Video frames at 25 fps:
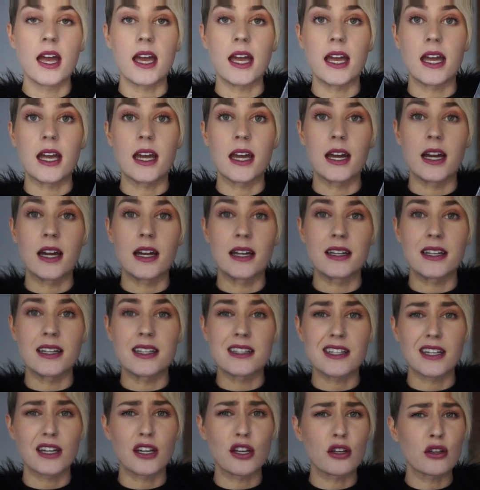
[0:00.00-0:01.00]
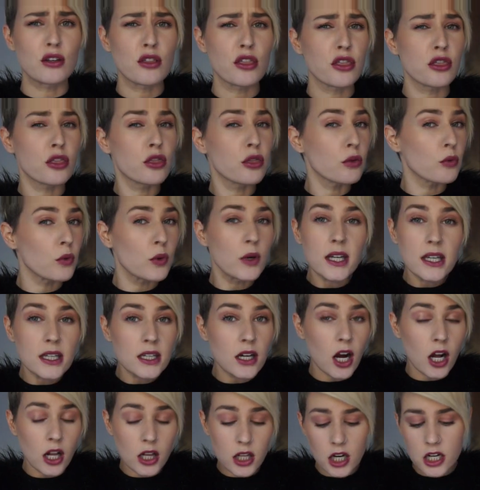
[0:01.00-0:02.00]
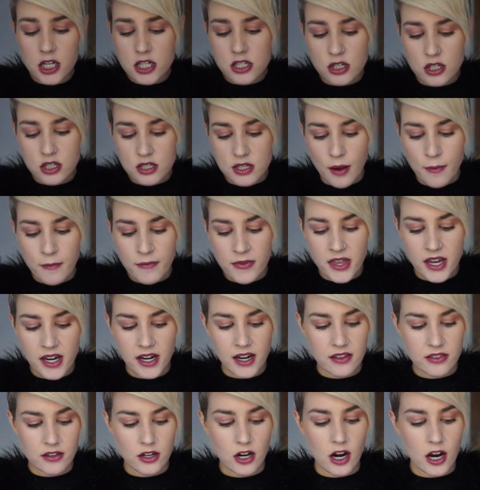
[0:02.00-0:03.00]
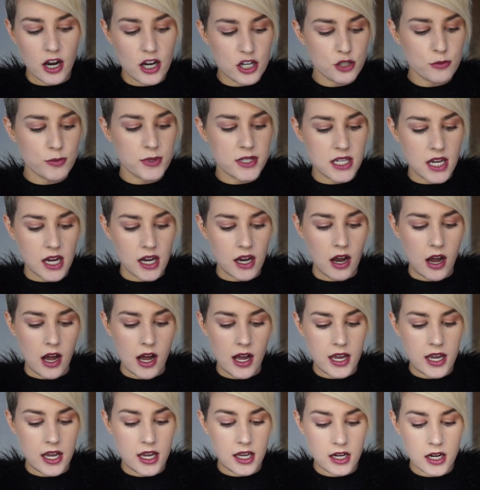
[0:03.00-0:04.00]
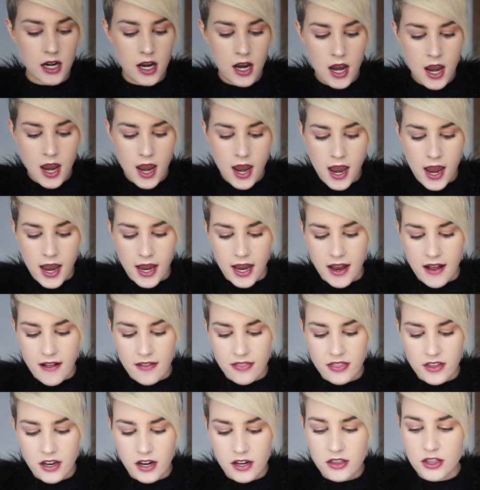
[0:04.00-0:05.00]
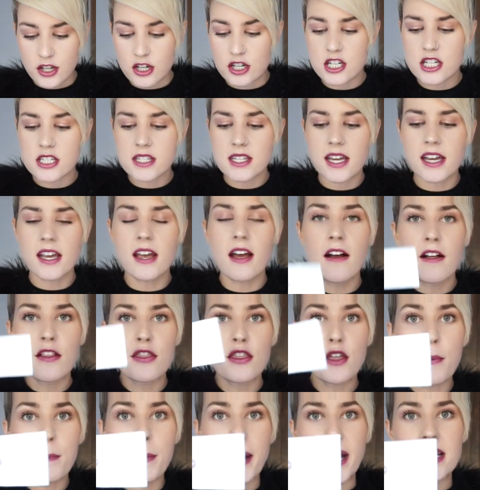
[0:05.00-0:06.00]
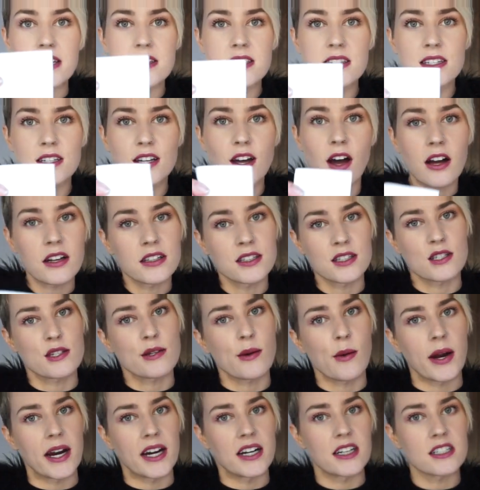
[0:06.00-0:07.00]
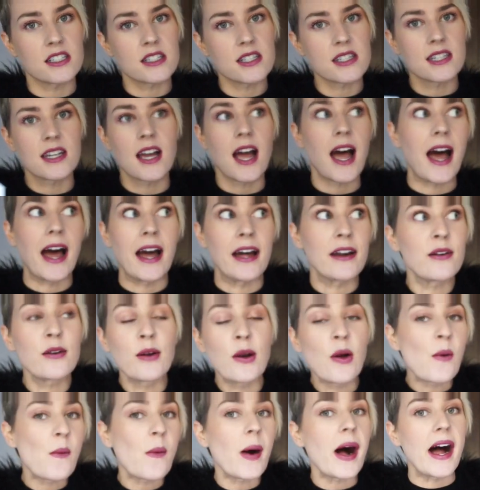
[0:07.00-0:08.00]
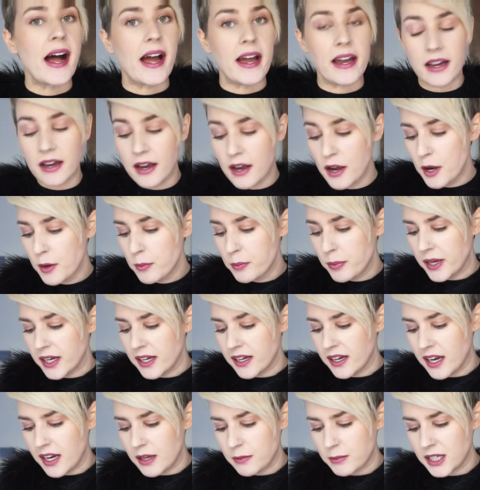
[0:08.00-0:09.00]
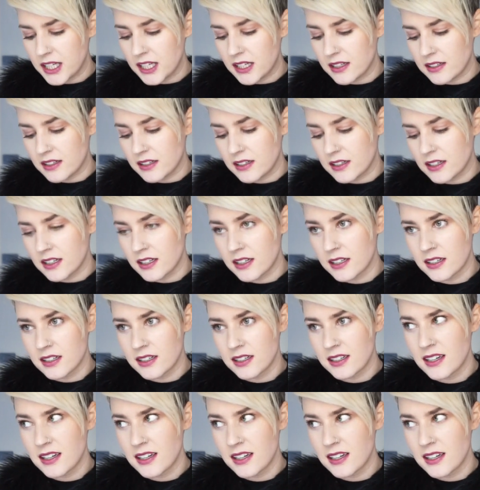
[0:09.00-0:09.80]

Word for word: and it's like three dollars or something, and they're one hundred percent cotton and they're just like the best cotton squares. I don't know why, but I mean,